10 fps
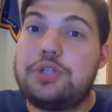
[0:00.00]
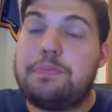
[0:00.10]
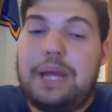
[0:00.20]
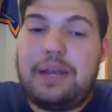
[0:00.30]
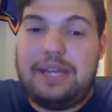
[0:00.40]

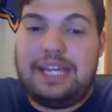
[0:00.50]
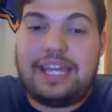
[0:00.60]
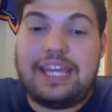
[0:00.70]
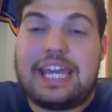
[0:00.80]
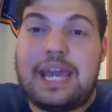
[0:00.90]
but
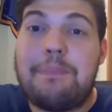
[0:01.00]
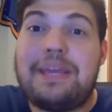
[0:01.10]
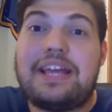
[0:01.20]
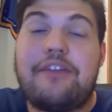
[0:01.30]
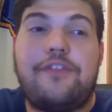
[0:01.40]
it can't be
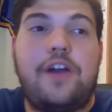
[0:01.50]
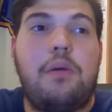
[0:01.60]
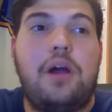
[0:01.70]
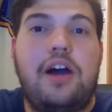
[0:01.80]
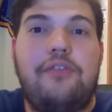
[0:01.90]
that
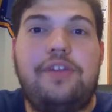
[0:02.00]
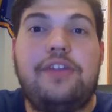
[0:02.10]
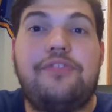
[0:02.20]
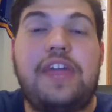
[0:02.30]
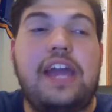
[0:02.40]
far off
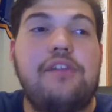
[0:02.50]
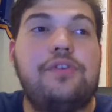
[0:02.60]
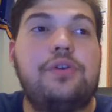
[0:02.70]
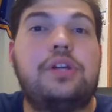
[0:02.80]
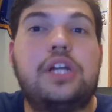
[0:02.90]
if they
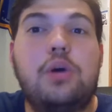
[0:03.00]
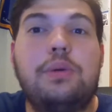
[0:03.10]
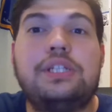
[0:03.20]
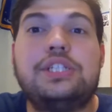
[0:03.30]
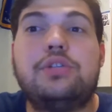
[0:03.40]
ever go
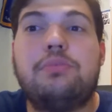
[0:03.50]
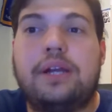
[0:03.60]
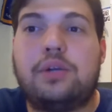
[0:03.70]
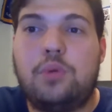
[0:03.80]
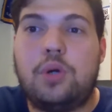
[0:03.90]
into
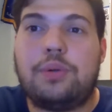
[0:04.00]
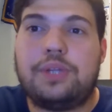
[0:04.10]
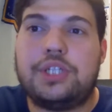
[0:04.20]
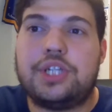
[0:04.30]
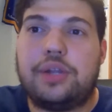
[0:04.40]
direct war with
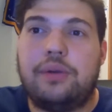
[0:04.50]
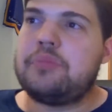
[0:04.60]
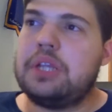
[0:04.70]
each other.